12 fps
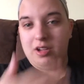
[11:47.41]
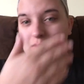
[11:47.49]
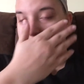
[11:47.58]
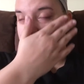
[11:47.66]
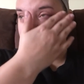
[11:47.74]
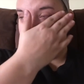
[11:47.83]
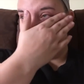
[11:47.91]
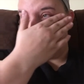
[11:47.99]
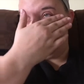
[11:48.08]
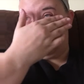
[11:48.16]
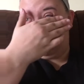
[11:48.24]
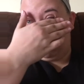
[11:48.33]
We can't
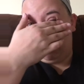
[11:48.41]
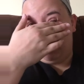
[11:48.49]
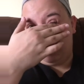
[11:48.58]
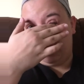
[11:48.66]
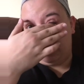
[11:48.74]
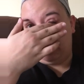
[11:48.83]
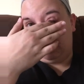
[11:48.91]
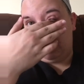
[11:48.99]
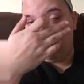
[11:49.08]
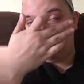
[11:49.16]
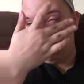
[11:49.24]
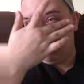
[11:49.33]
get approved for
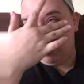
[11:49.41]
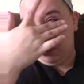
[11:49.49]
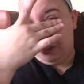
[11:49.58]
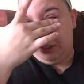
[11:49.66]
loans.